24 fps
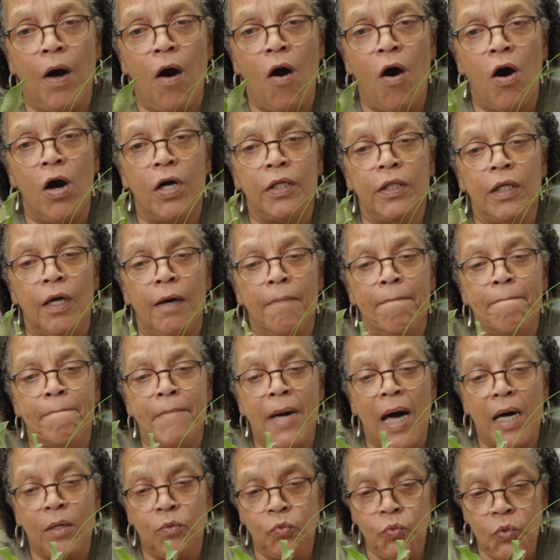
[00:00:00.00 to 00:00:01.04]
on a
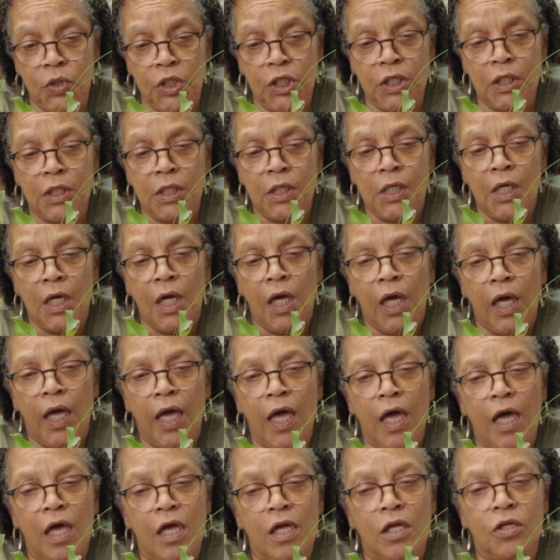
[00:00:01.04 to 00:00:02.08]
mount
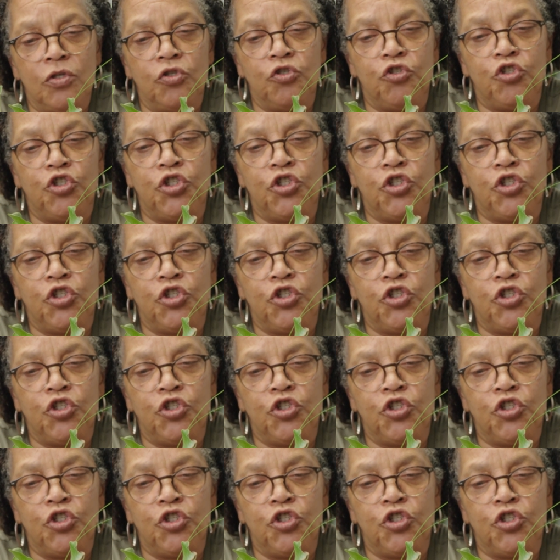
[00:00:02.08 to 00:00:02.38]
and